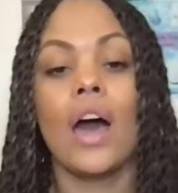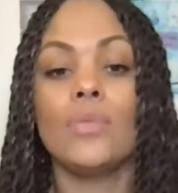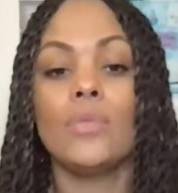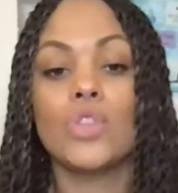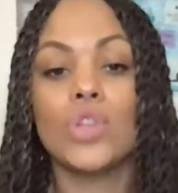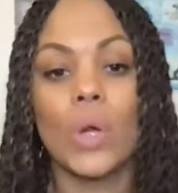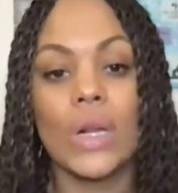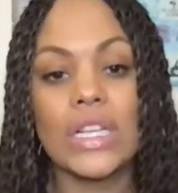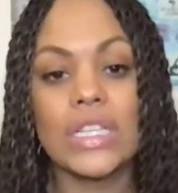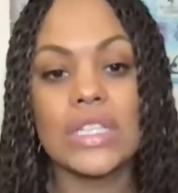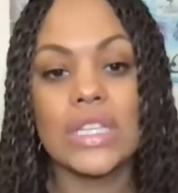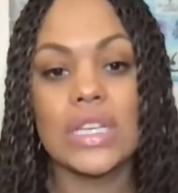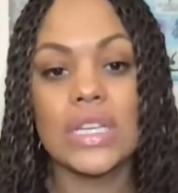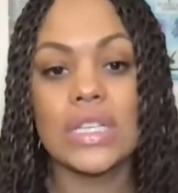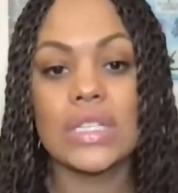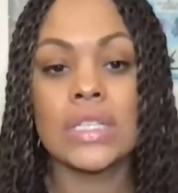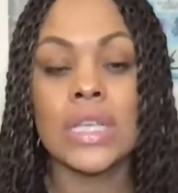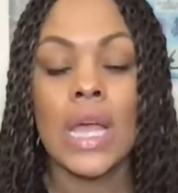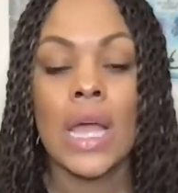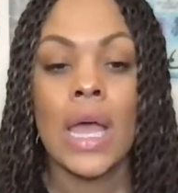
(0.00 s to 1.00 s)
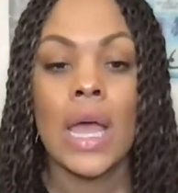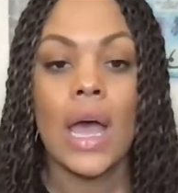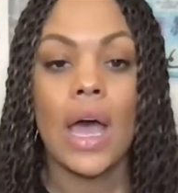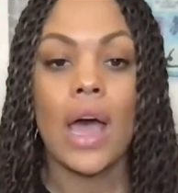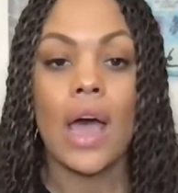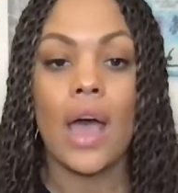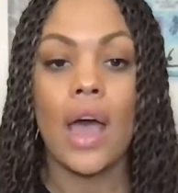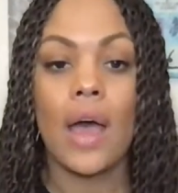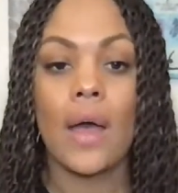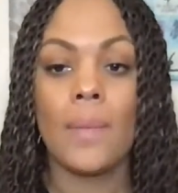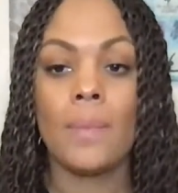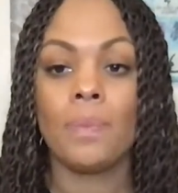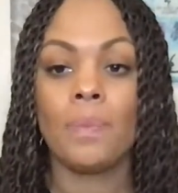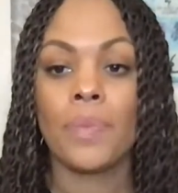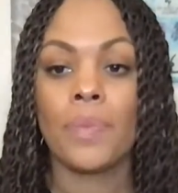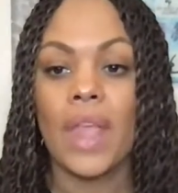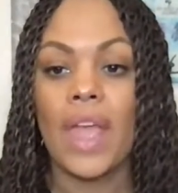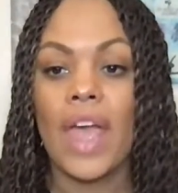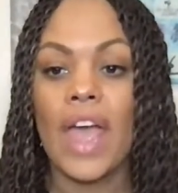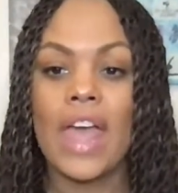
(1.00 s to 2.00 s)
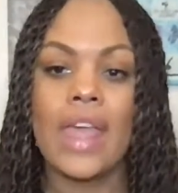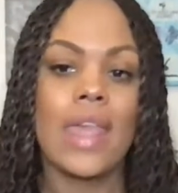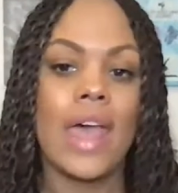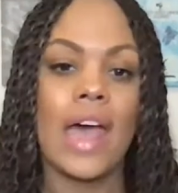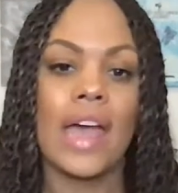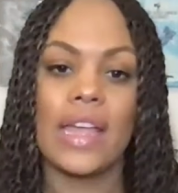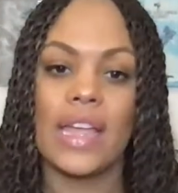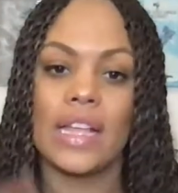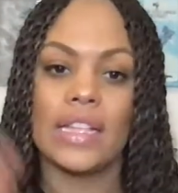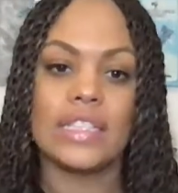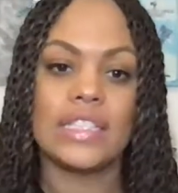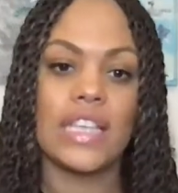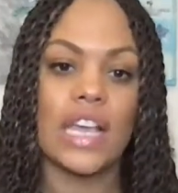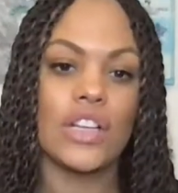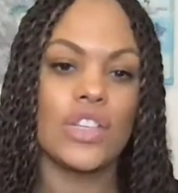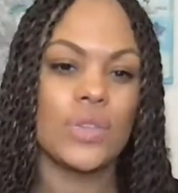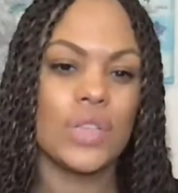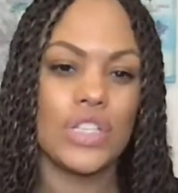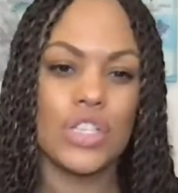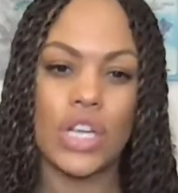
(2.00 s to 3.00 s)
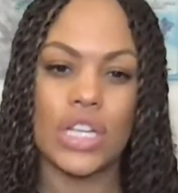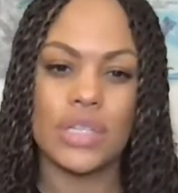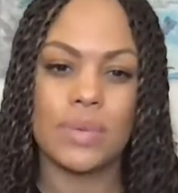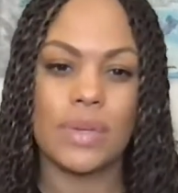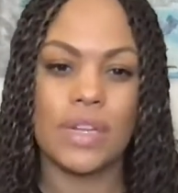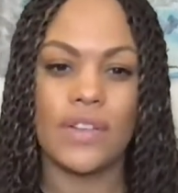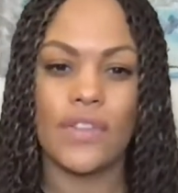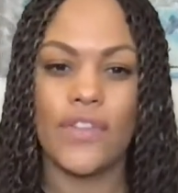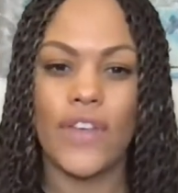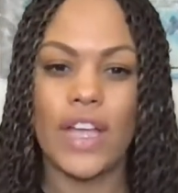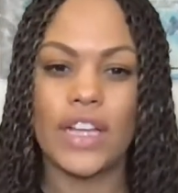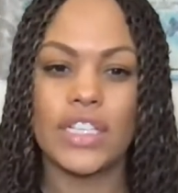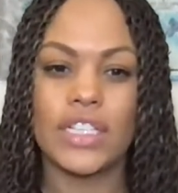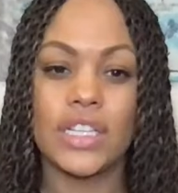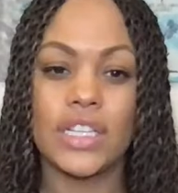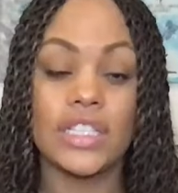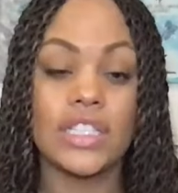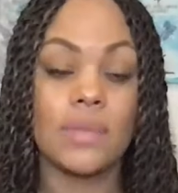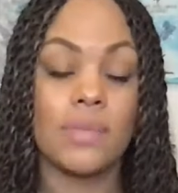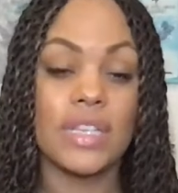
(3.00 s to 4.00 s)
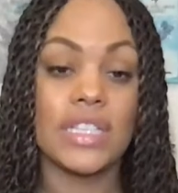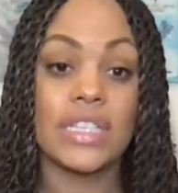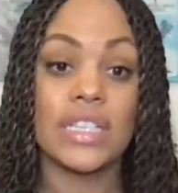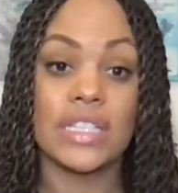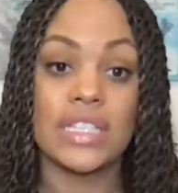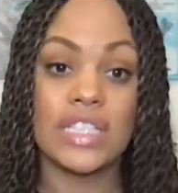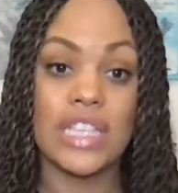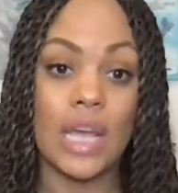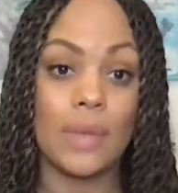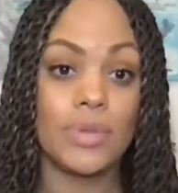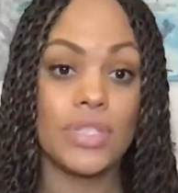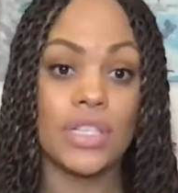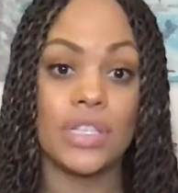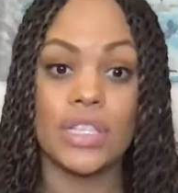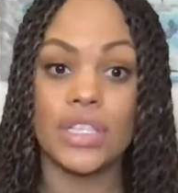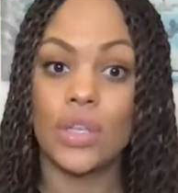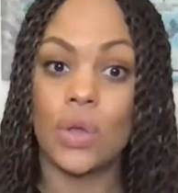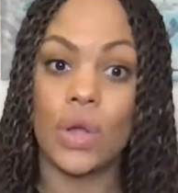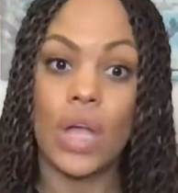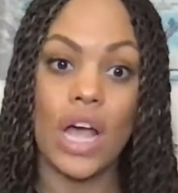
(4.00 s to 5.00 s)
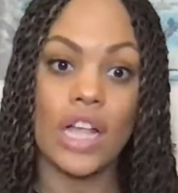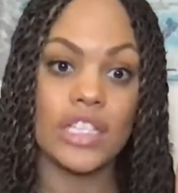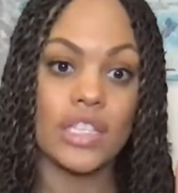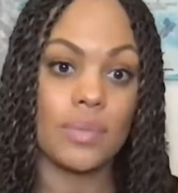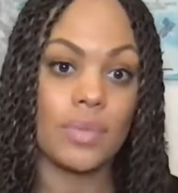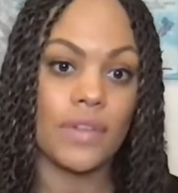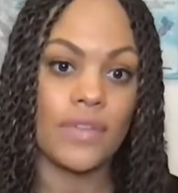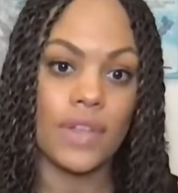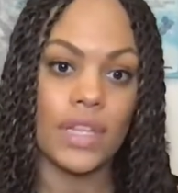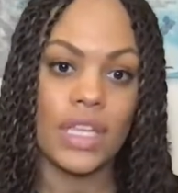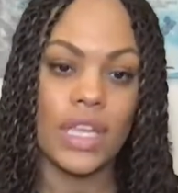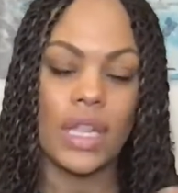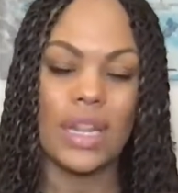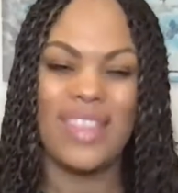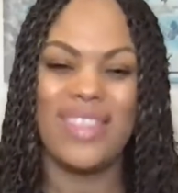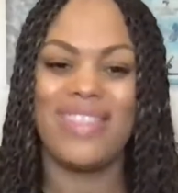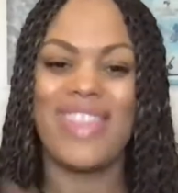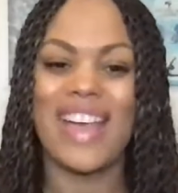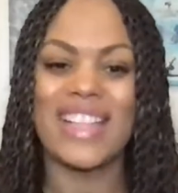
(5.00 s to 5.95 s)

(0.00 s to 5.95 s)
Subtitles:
choices. And again, sexually transmitted infections, the misconception, this whole concept of clean,